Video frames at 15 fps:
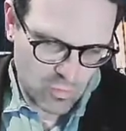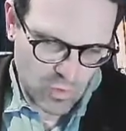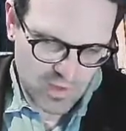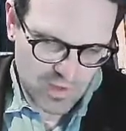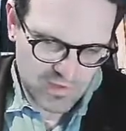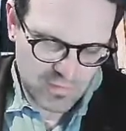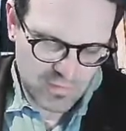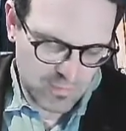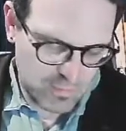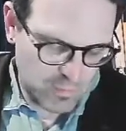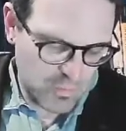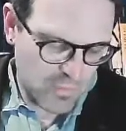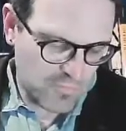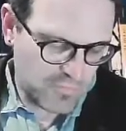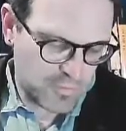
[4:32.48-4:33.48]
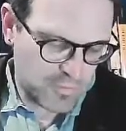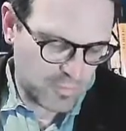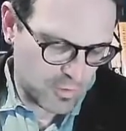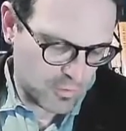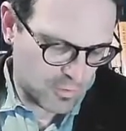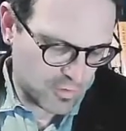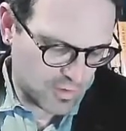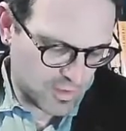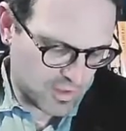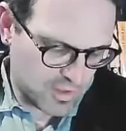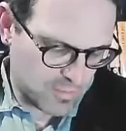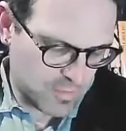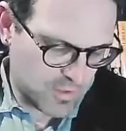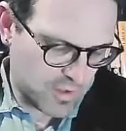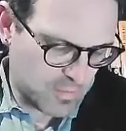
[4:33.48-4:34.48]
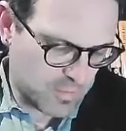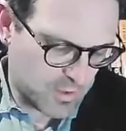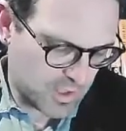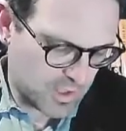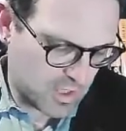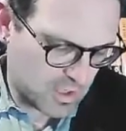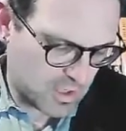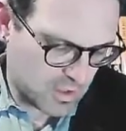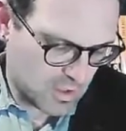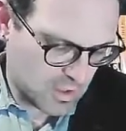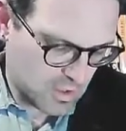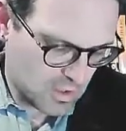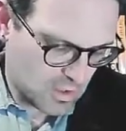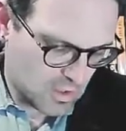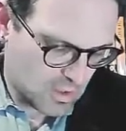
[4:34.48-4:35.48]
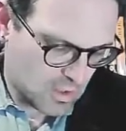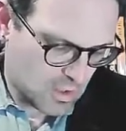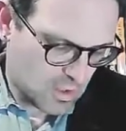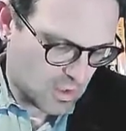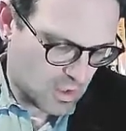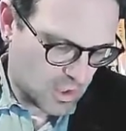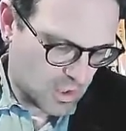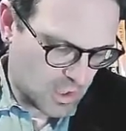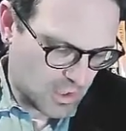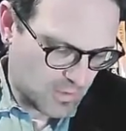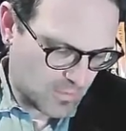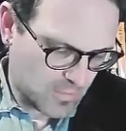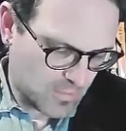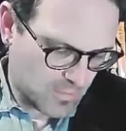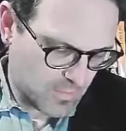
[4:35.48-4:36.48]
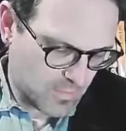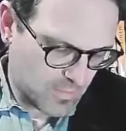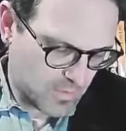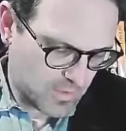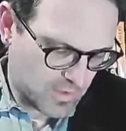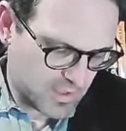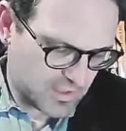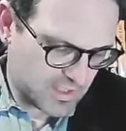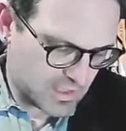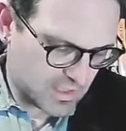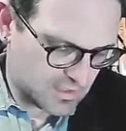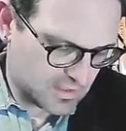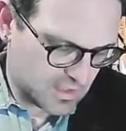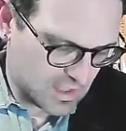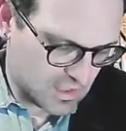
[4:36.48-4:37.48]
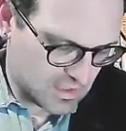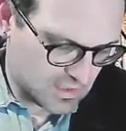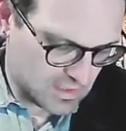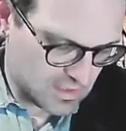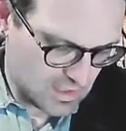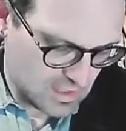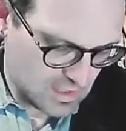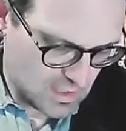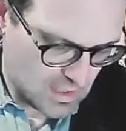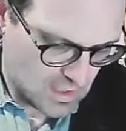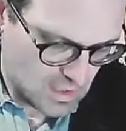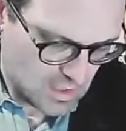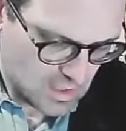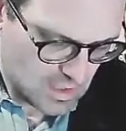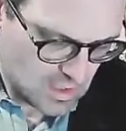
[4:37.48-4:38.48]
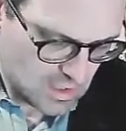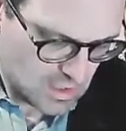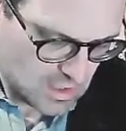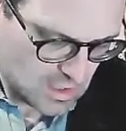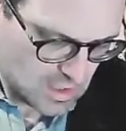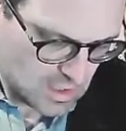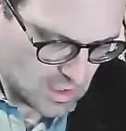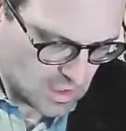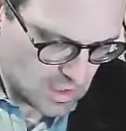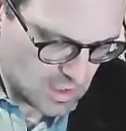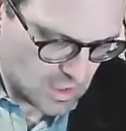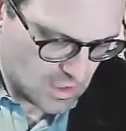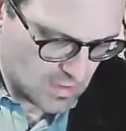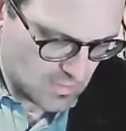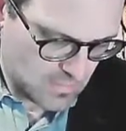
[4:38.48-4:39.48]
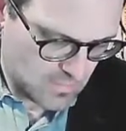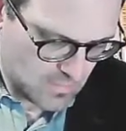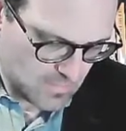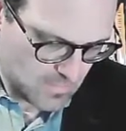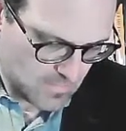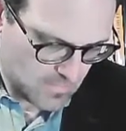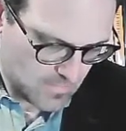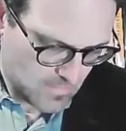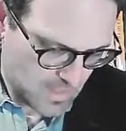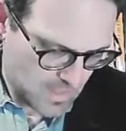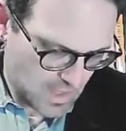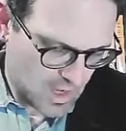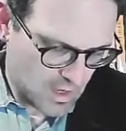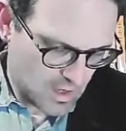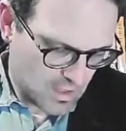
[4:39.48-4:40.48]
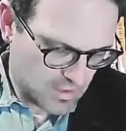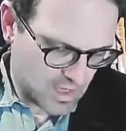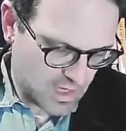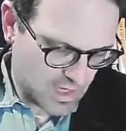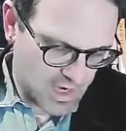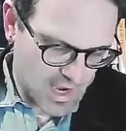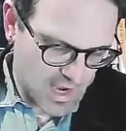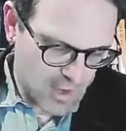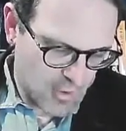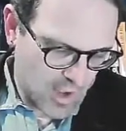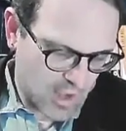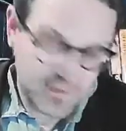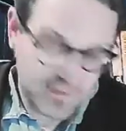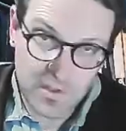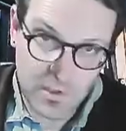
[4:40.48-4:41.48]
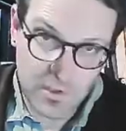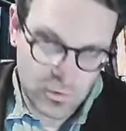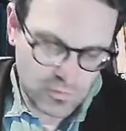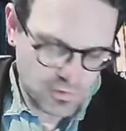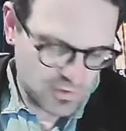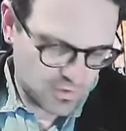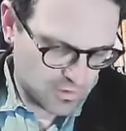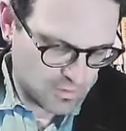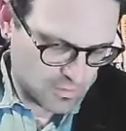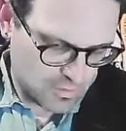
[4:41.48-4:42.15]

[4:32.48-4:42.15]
as we move through the book here. The text says that now Alcinous